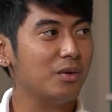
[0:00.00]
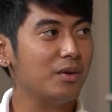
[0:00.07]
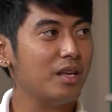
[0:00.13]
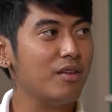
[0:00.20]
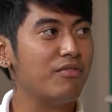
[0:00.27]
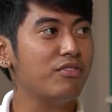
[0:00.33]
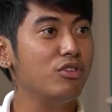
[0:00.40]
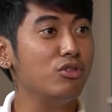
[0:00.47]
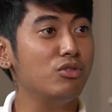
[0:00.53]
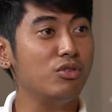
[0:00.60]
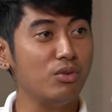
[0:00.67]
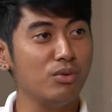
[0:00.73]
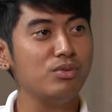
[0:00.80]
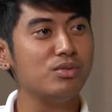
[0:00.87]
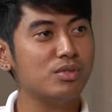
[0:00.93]
So if you
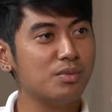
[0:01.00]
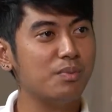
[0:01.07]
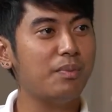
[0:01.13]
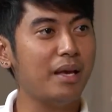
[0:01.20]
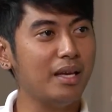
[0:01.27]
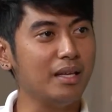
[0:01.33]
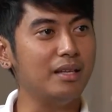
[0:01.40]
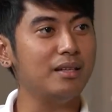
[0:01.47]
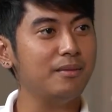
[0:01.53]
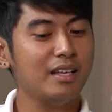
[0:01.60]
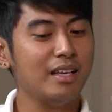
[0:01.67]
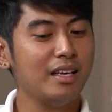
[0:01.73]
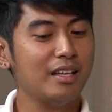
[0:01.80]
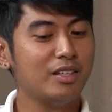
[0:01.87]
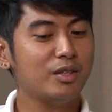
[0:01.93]
use pain,
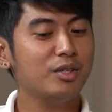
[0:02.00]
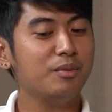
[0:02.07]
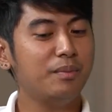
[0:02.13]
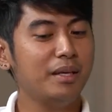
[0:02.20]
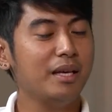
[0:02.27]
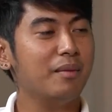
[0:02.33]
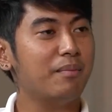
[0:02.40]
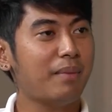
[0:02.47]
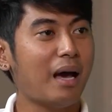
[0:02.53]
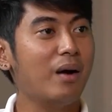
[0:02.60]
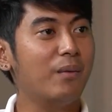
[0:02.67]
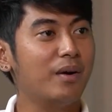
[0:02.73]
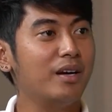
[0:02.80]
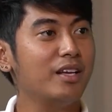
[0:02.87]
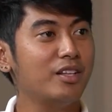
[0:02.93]
it could be a
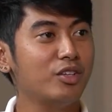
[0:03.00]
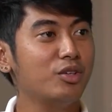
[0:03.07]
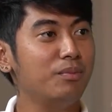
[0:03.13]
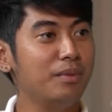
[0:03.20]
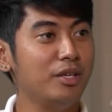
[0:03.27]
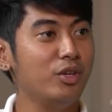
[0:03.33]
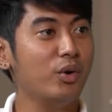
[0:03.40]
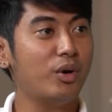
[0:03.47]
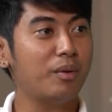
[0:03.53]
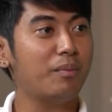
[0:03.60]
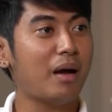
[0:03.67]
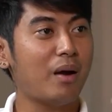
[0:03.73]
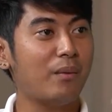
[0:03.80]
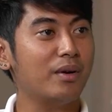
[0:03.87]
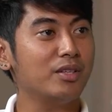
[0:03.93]
power. It could be your
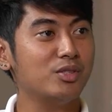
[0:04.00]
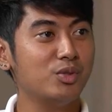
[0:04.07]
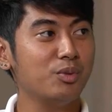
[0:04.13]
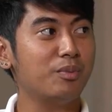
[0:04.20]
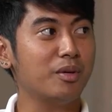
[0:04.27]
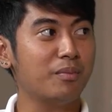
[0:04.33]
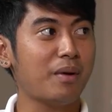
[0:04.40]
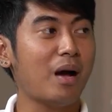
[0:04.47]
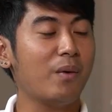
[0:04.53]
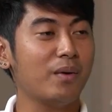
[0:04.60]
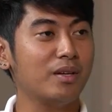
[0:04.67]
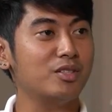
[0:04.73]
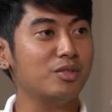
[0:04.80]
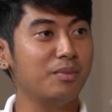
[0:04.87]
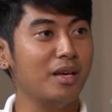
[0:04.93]
power,
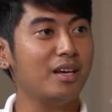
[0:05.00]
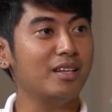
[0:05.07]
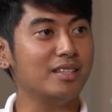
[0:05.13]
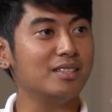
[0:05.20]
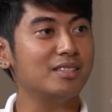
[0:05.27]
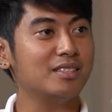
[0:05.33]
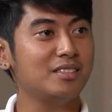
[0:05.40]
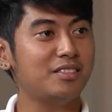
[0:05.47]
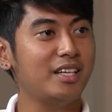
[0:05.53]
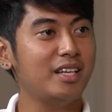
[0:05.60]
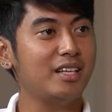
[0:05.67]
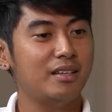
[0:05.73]
superpower, to be honest, right?